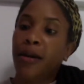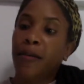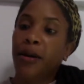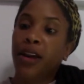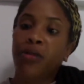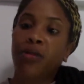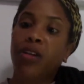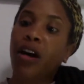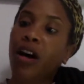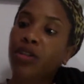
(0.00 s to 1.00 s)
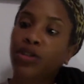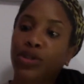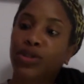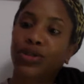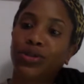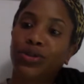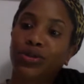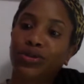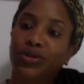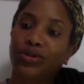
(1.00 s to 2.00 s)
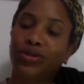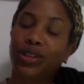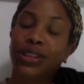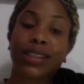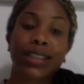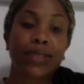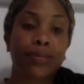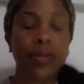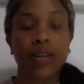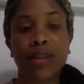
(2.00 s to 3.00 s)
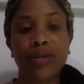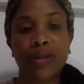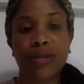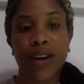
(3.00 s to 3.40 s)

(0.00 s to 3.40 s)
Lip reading: But in regards to just this book, it's